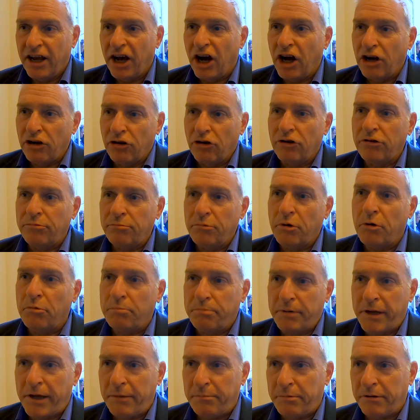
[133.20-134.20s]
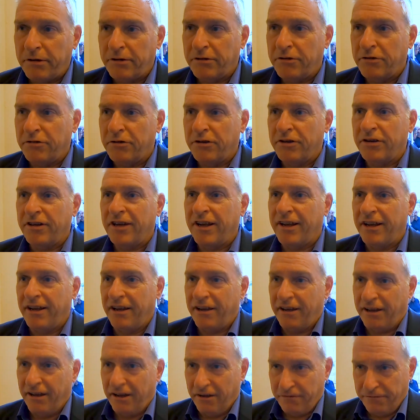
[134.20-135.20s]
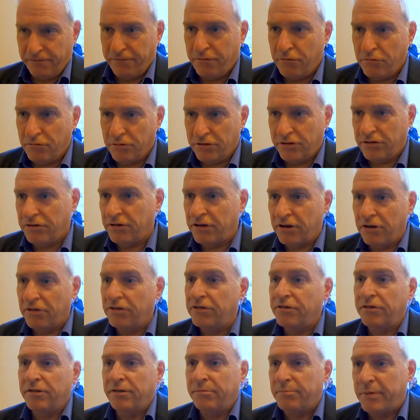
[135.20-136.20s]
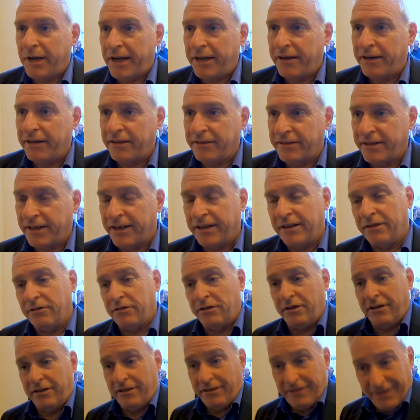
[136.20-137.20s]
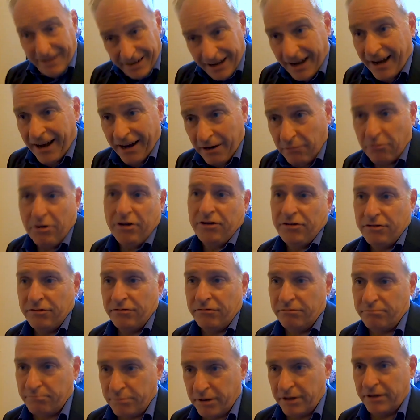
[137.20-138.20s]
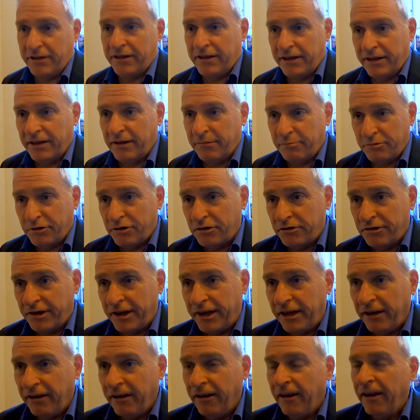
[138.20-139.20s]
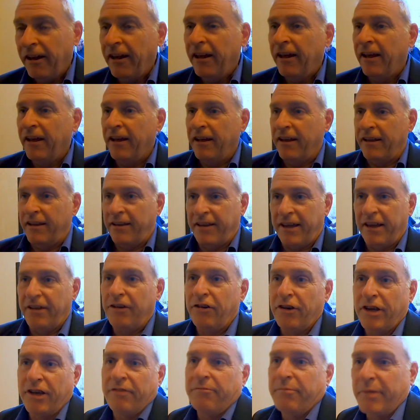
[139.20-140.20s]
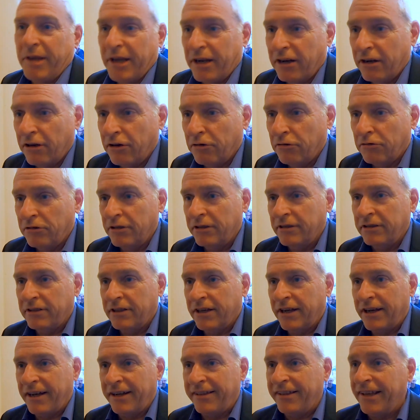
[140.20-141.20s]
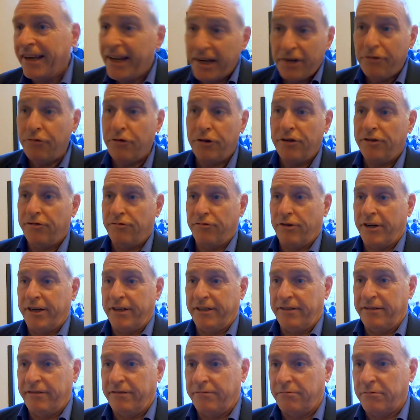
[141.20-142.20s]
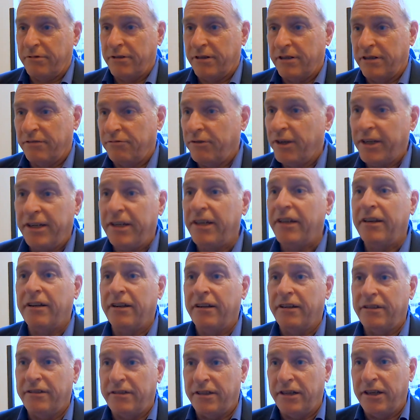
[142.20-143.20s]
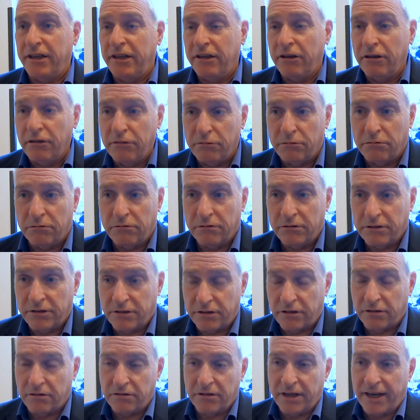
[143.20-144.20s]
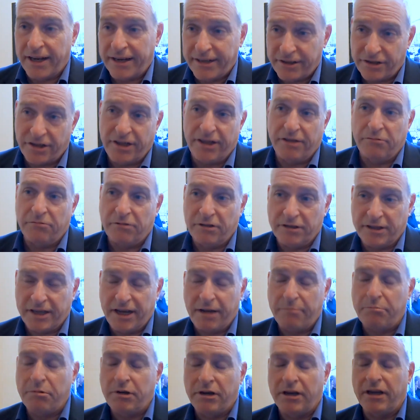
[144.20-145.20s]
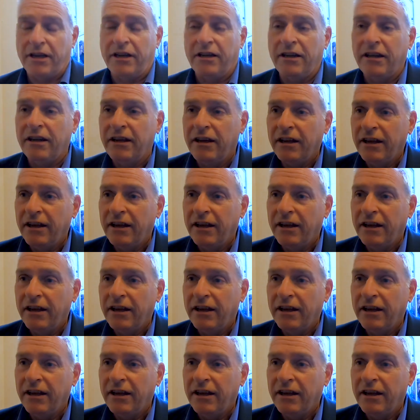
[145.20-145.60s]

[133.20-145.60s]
a lot more people could afford to go to the bank and say, look, I want to build a little brewery, can you give me a loan? And the interest rates were ridiculously low. So yes. Actually what's happening